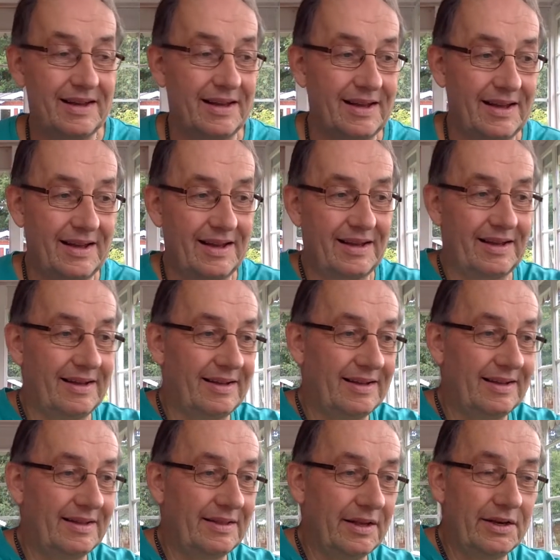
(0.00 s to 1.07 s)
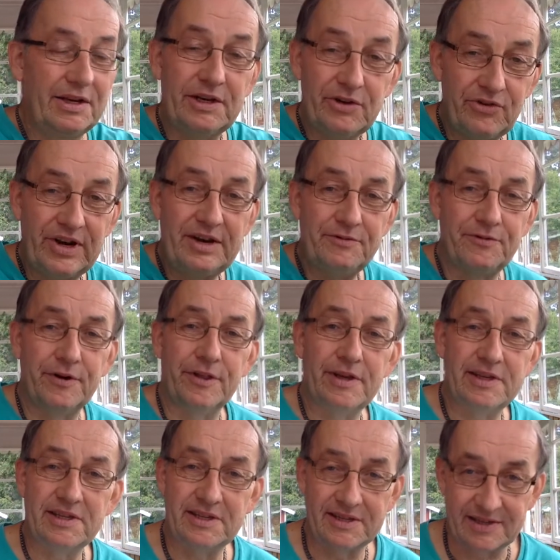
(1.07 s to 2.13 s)
uh, the degree for
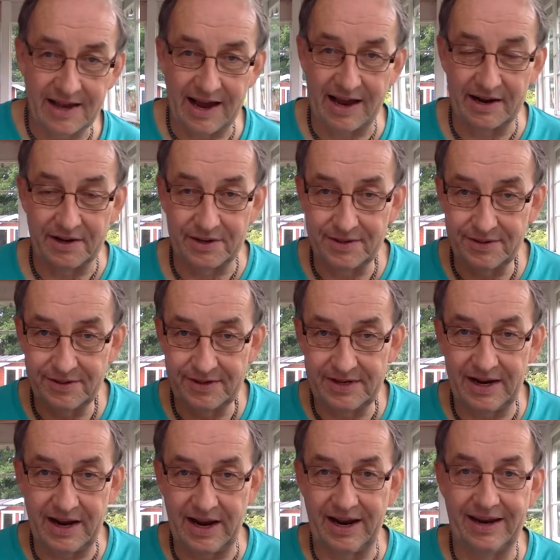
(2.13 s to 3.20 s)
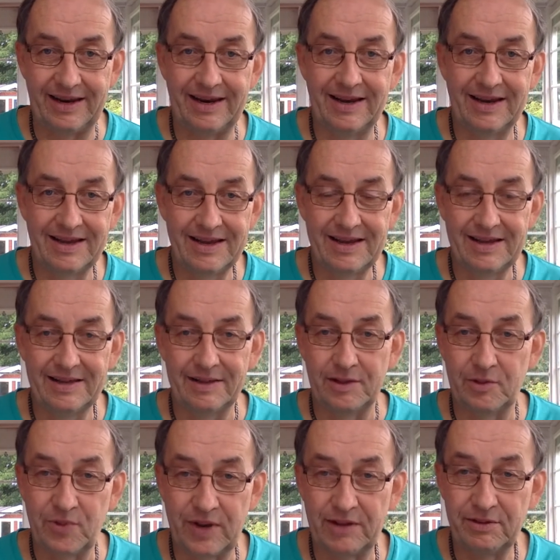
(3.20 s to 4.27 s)
the sun today, the
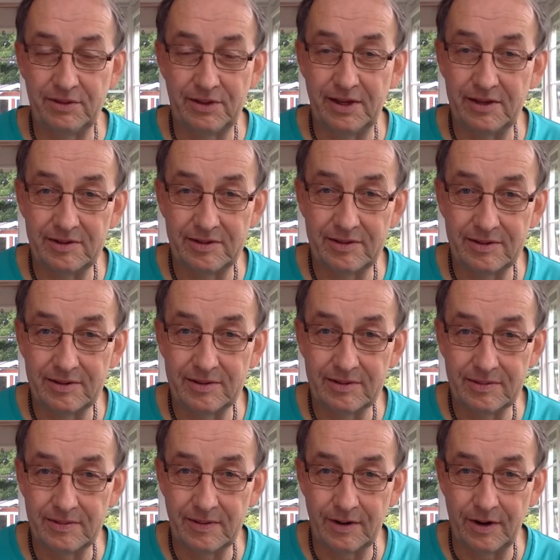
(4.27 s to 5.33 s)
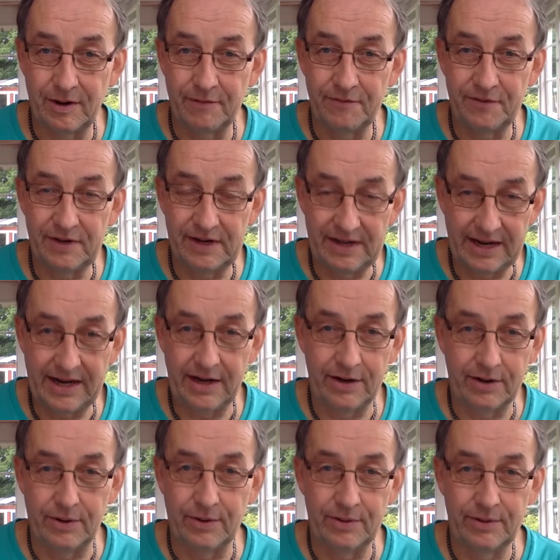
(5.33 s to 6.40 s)
20th of
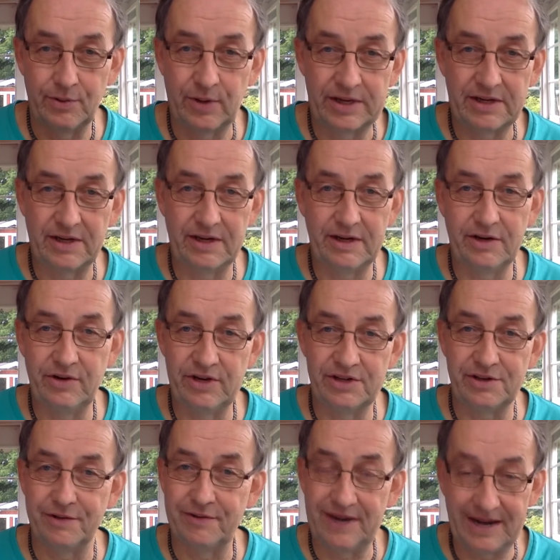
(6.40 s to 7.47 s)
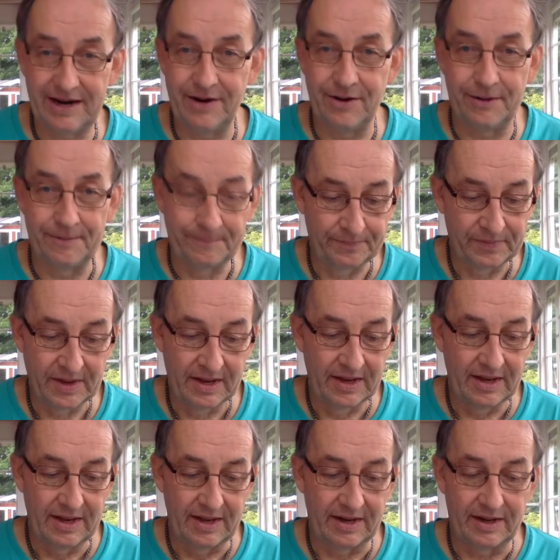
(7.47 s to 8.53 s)
Leo, 20 degrees of Leo,
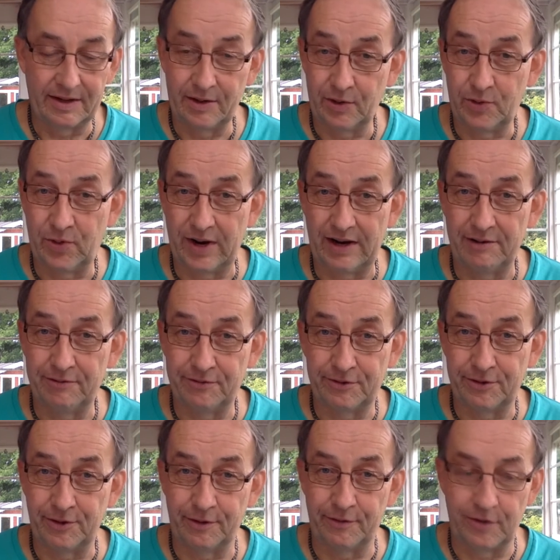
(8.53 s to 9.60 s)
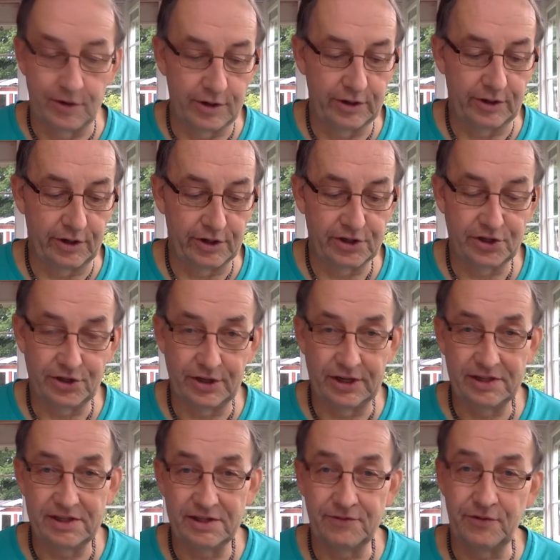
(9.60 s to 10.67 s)
uh, the 12th of August.
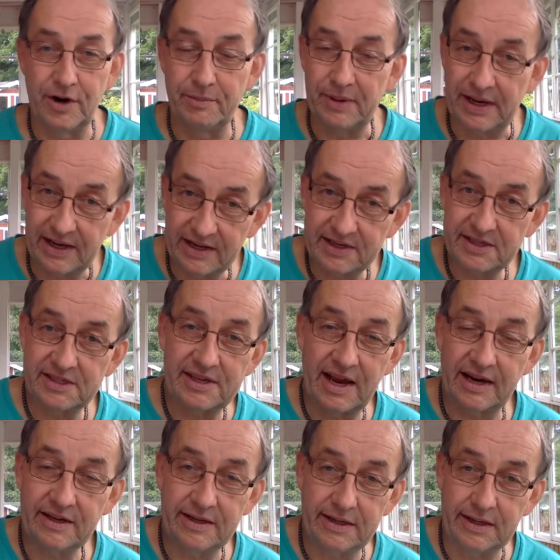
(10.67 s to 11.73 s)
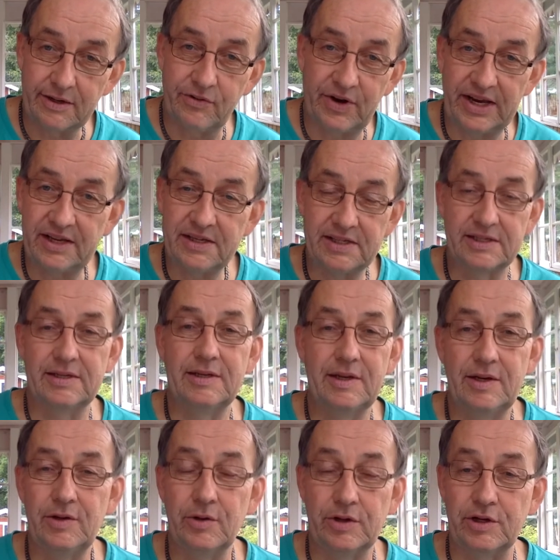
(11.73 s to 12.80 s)
It's from Inside Degrees.
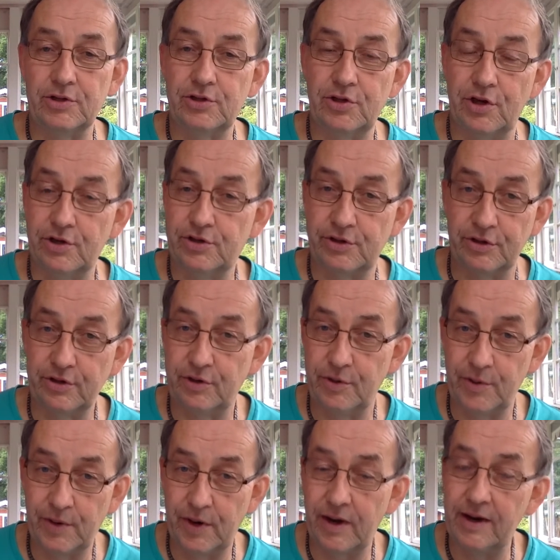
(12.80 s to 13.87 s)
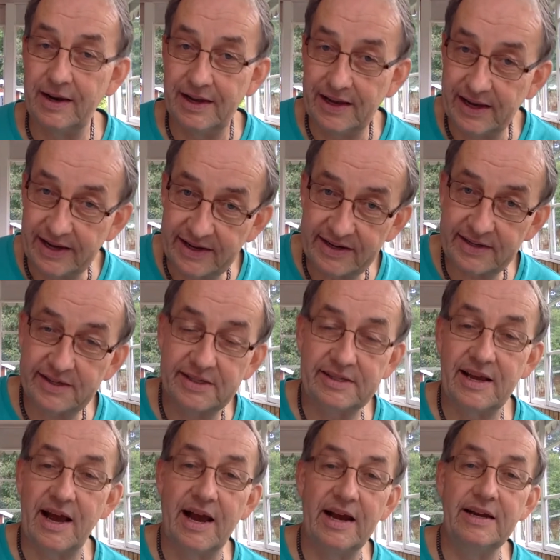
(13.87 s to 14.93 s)
You can search on Google,
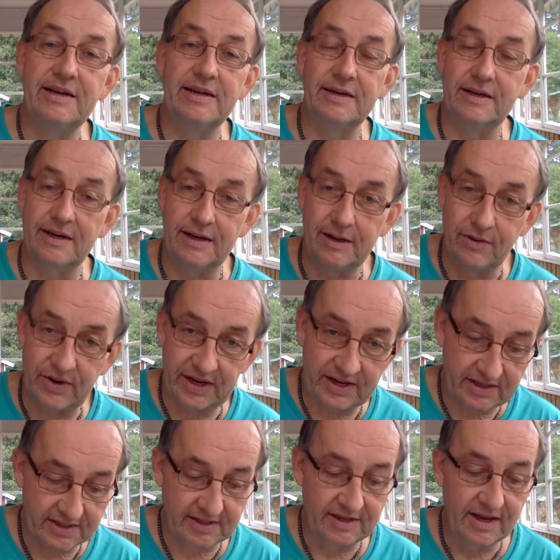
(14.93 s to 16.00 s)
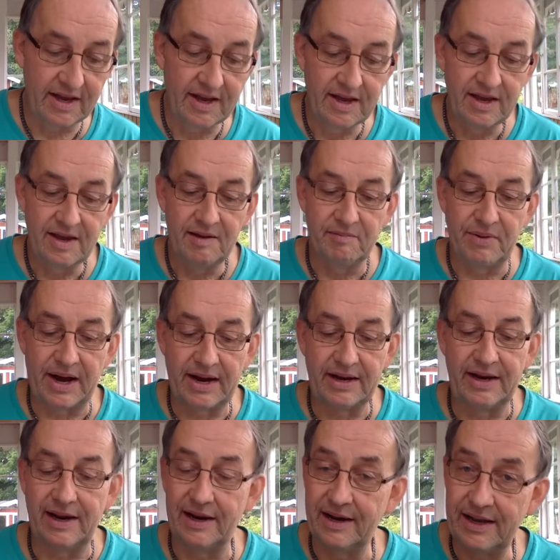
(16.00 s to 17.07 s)
Inside Degrees by
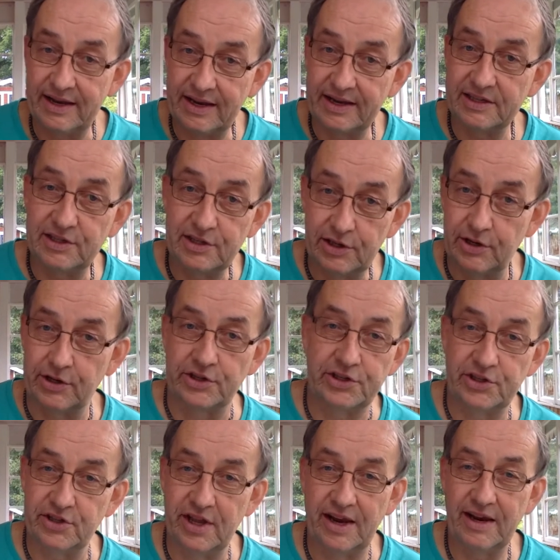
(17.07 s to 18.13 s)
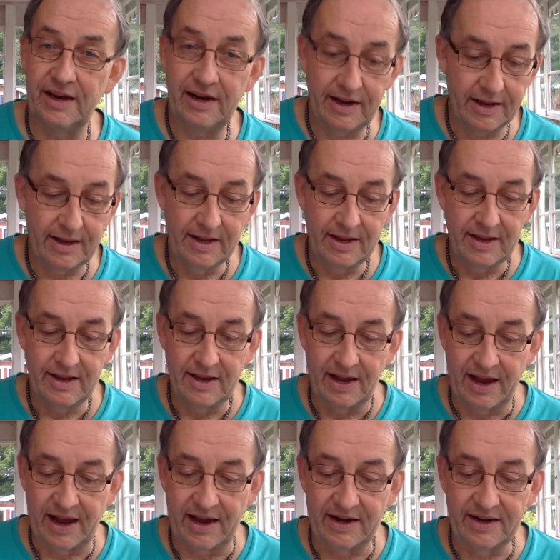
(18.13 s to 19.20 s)
Elias Lonsdale.
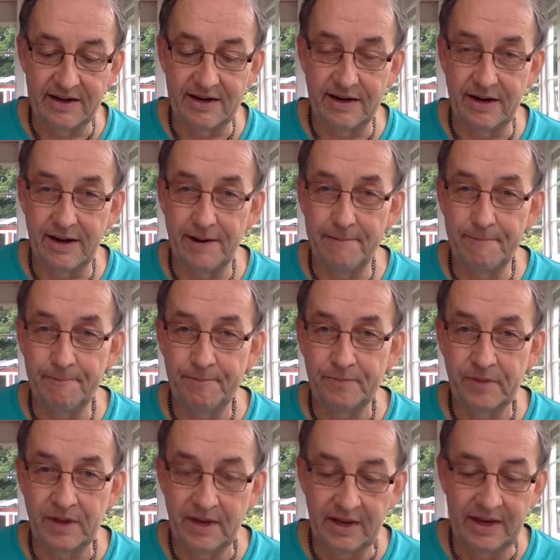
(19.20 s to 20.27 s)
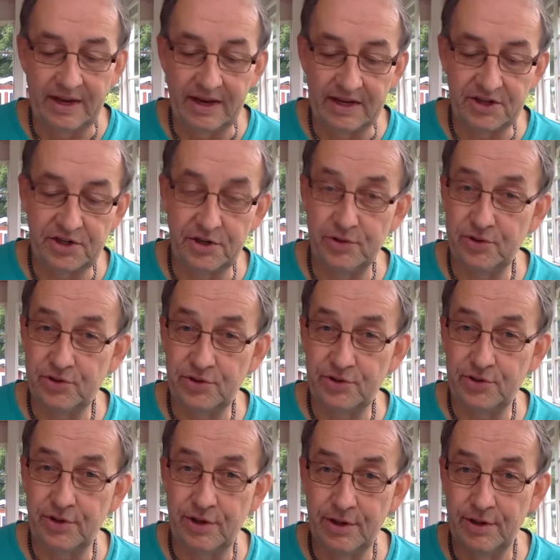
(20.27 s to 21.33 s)
And uh, he has used
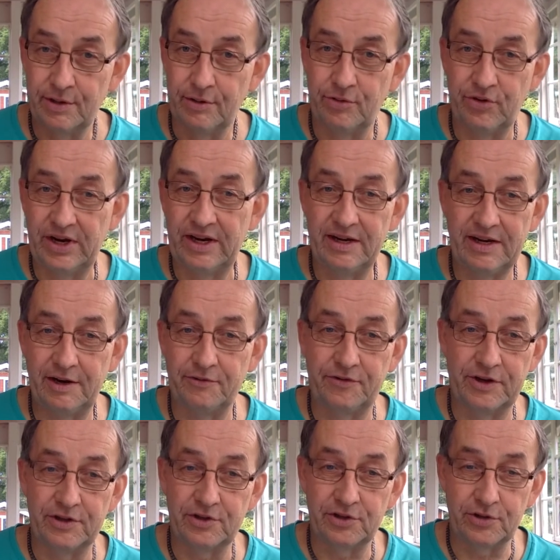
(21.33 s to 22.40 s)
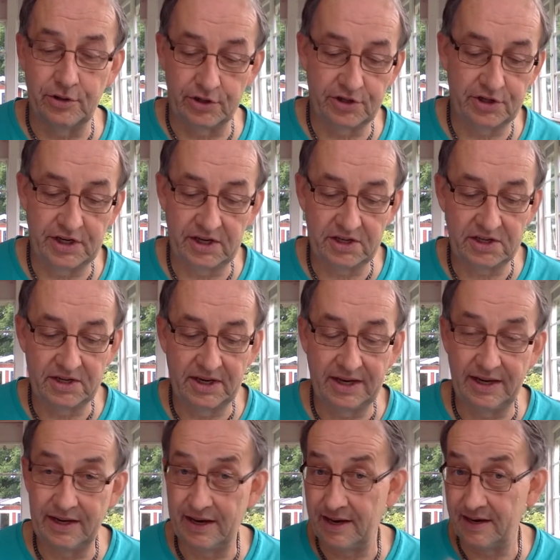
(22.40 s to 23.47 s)
three different sources,
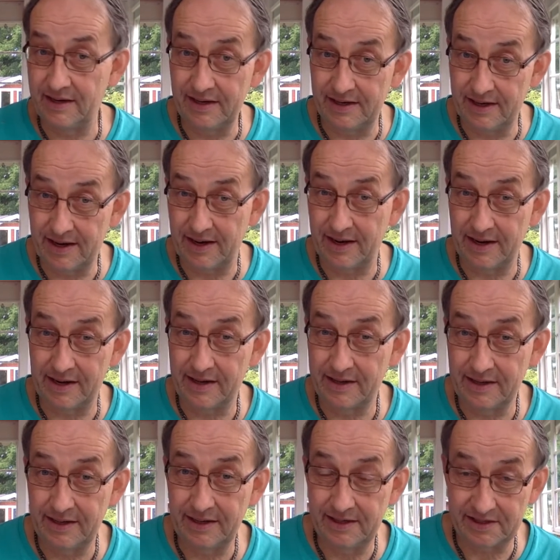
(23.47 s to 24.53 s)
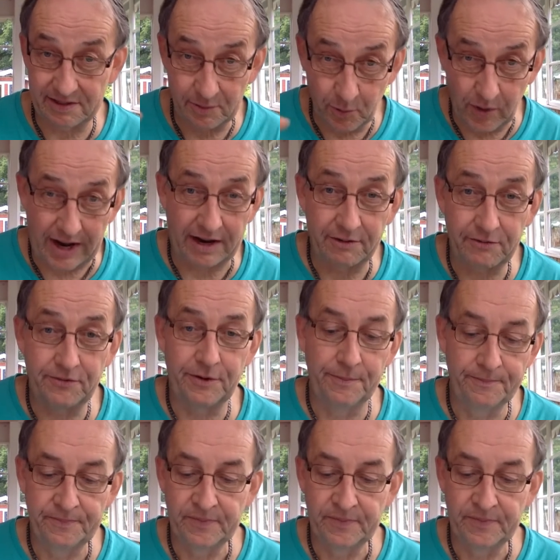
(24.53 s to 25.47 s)
he and, and his wife